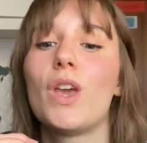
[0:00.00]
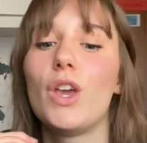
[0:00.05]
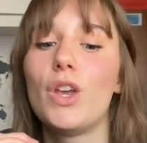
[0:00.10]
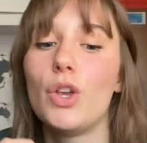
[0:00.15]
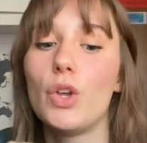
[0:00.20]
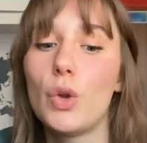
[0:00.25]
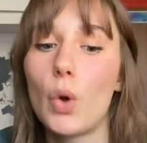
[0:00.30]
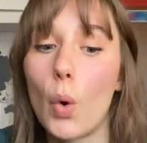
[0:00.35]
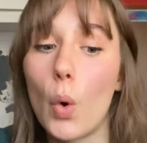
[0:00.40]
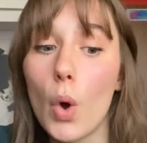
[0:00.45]

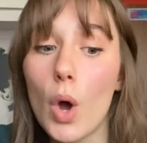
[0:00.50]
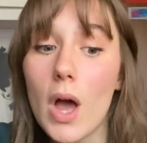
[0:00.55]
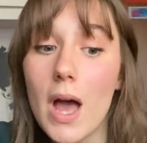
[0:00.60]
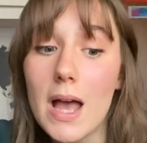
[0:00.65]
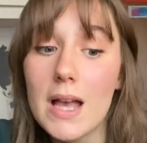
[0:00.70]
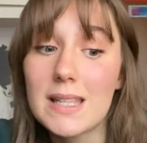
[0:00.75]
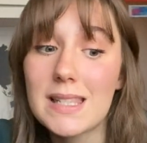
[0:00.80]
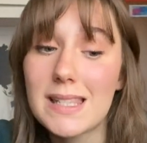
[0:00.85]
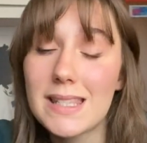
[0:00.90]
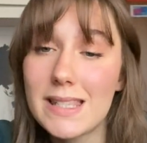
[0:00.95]
you know,
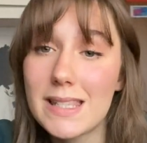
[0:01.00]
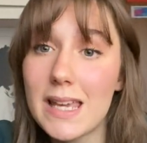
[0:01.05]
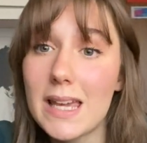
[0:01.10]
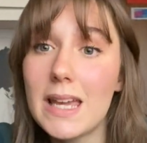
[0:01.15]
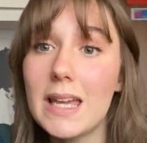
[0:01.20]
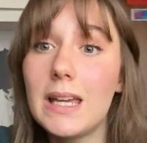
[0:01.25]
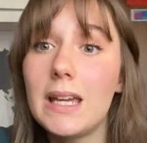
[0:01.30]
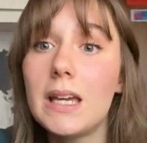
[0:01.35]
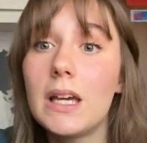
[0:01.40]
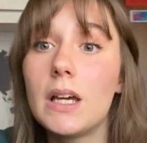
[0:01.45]

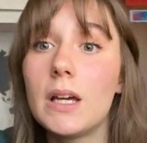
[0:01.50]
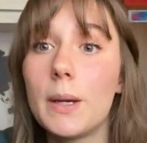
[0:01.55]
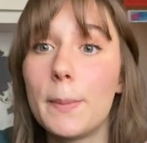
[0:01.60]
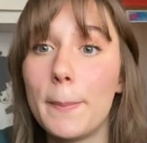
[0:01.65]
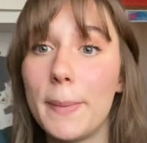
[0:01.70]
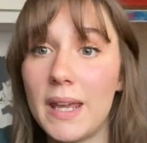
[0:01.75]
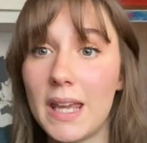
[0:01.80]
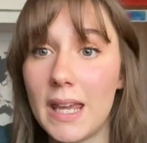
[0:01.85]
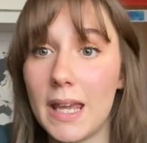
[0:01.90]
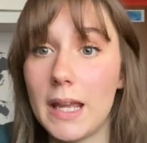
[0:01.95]
seeing
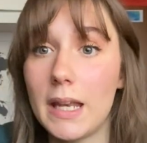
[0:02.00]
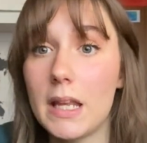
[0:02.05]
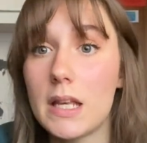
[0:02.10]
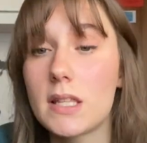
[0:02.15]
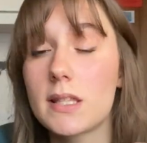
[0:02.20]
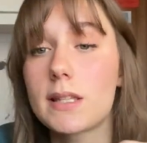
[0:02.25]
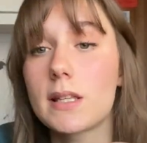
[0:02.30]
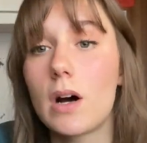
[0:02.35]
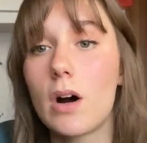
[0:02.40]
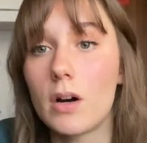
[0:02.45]

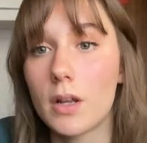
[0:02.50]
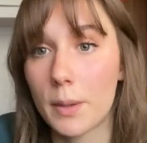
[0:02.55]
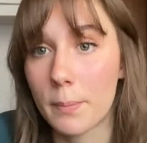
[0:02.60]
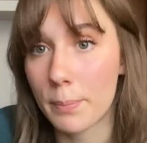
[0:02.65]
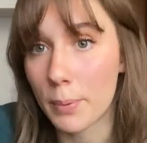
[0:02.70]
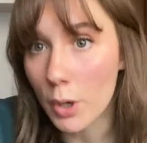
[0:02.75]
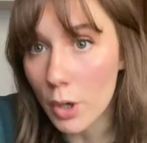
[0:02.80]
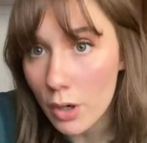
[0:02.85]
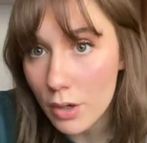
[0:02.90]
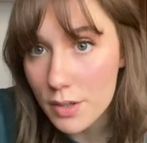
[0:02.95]
bikinis on a
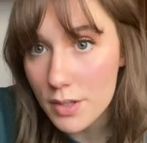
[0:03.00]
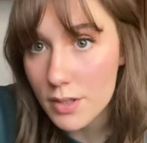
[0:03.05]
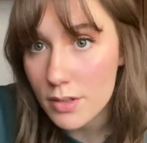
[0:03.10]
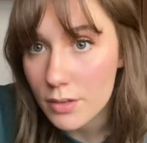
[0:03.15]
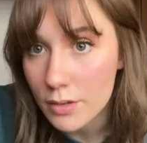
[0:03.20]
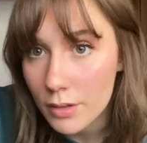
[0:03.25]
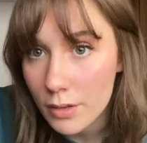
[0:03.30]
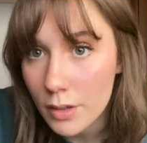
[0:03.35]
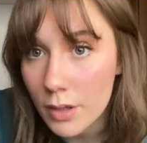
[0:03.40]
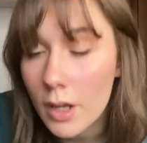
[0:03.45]

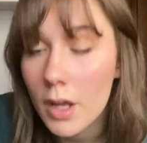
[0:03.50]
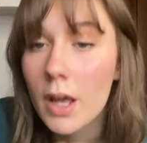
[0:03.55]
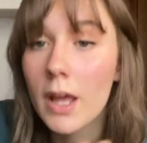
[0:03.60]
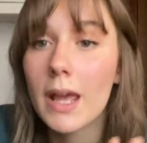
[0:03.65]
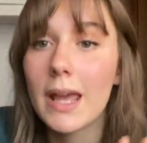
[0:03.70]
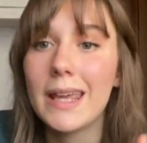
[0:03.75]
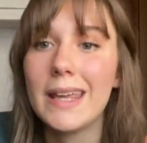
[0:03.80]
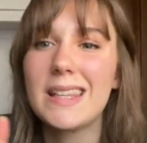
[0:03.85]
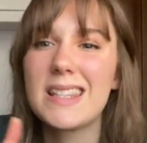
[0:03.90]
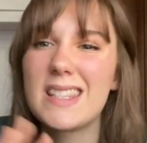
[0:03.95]
person
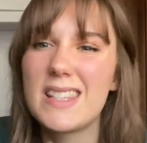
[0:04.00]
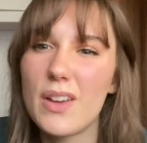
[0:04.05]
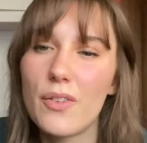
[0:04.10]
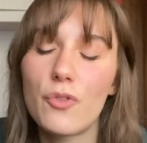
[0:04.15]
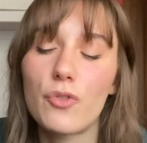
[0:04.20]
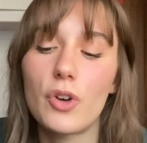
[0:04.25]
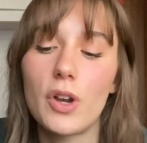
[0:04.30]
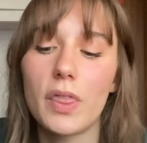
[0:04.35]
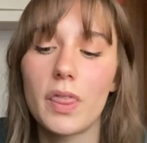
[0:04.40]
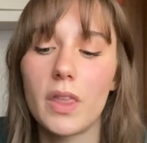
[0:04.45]
is
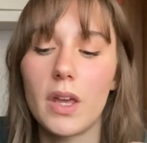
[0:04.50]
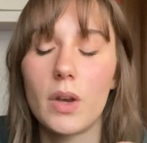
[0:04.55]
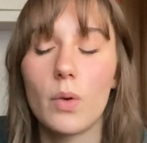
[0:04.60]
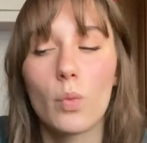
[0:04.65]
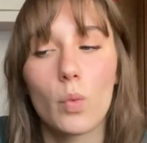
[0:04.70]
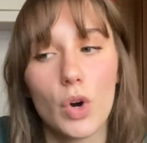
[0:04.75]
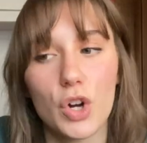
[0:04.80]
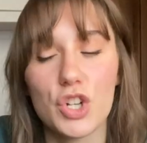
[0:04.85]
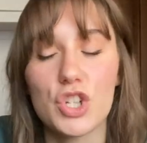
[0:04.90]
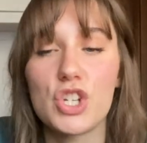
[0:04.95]
different than
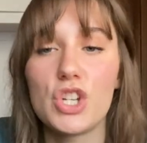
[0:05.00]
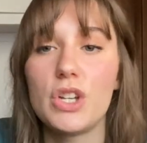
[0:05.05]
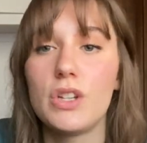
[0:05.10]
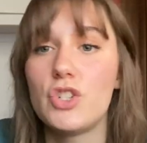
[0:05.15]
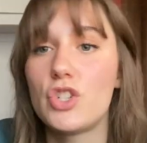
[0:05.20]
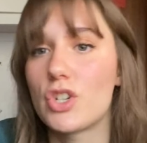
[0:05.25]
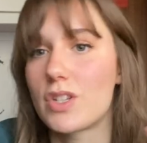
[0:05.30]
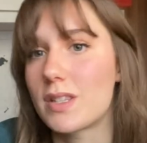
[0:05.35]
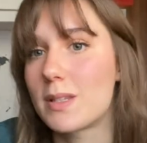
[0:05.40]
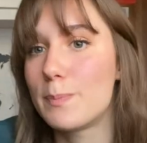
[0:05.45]
watching
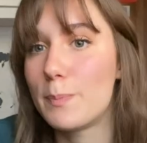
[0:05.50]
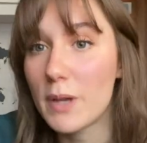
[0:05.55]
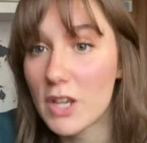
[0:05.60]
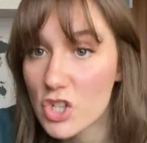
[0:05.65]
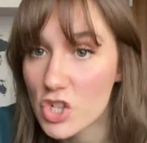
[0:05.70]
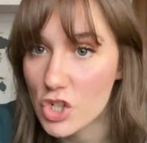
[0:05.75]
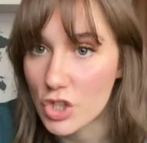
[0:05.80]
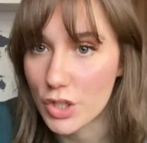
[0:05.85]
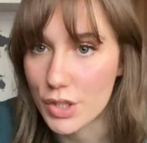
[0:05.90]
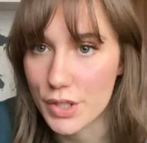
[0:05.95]
just
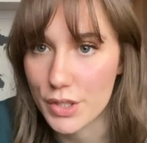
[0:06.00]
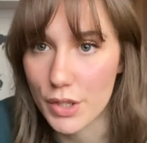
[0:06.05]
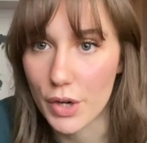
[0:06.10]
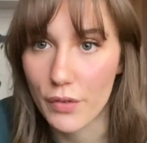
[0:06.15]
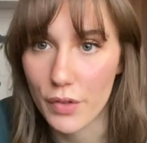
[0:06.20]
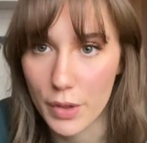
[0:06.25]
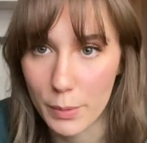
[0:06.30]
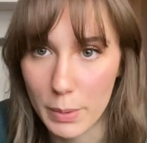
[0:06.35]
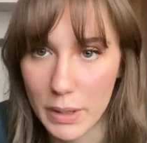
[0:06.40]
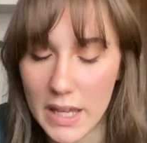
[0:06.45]
pictures
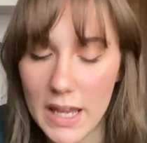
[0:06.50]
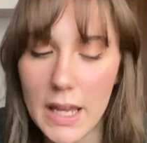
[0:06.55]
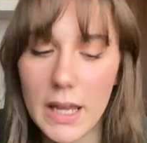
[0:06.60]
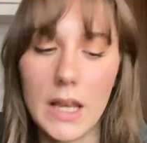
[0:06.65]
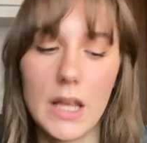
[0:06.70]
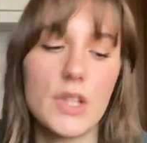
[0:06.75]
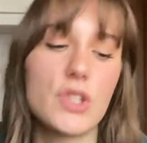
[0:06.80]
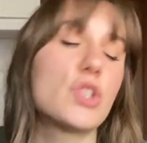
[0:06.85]
of the bikinis.